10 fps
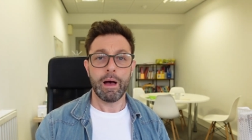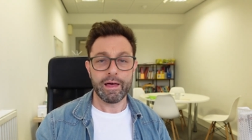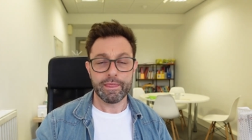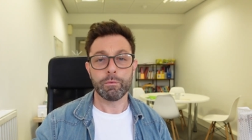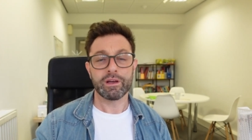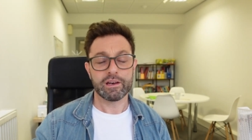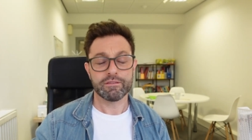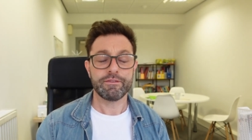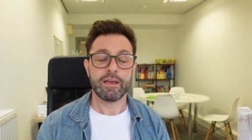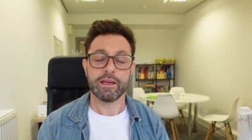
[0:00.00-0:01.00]
And then we're going to
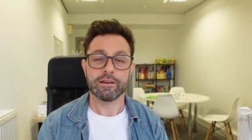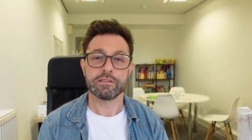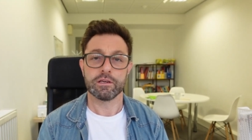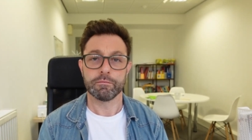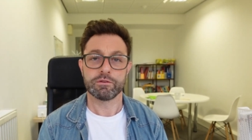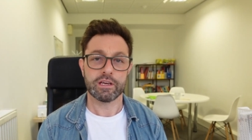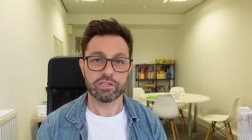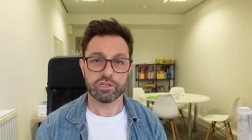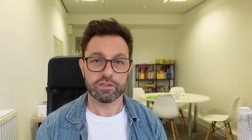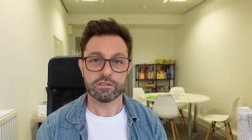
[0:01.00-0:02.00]
fit in some
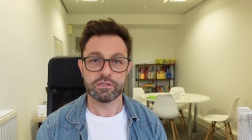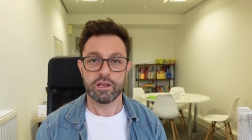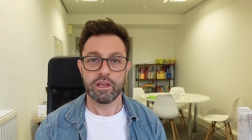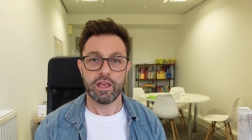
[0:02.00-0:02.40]
sessions